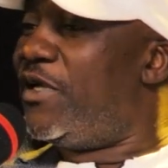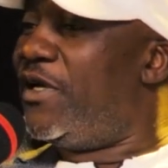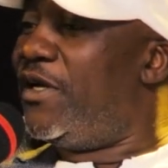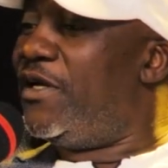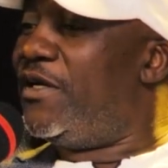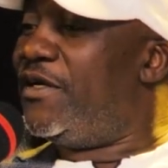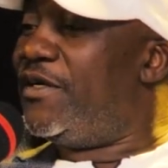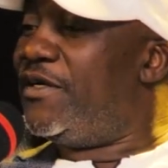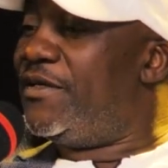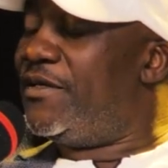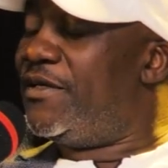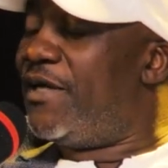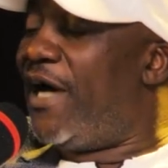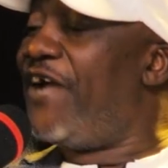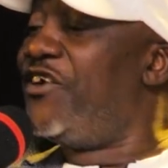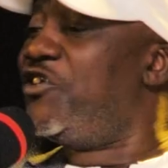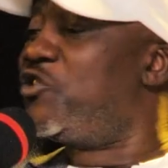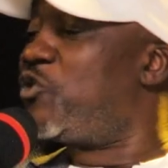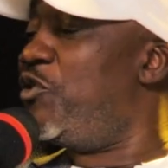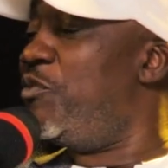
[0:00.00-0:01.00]

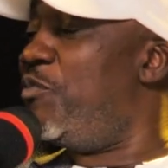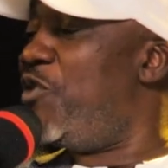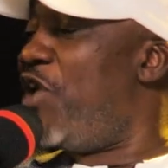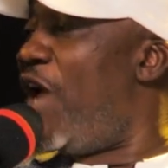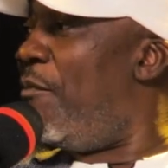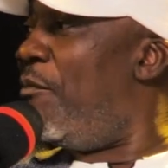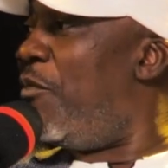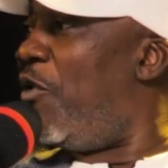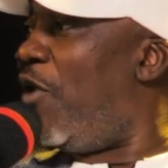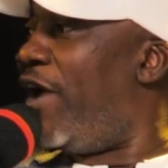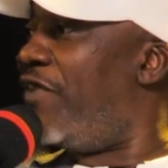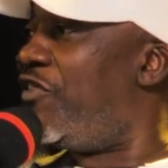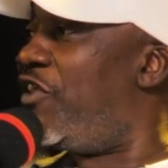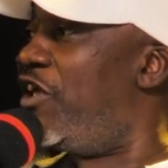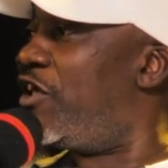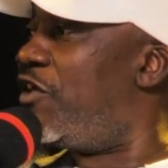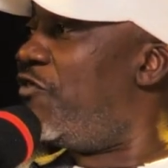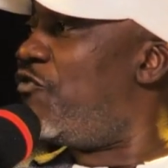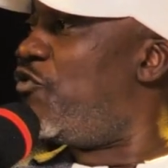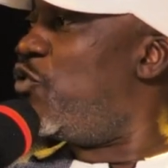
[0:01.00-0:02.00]
Harrison Miambo, I
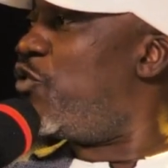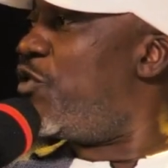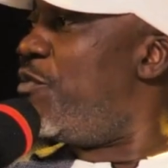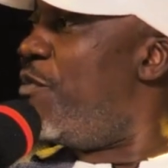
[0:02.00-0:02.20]
think if you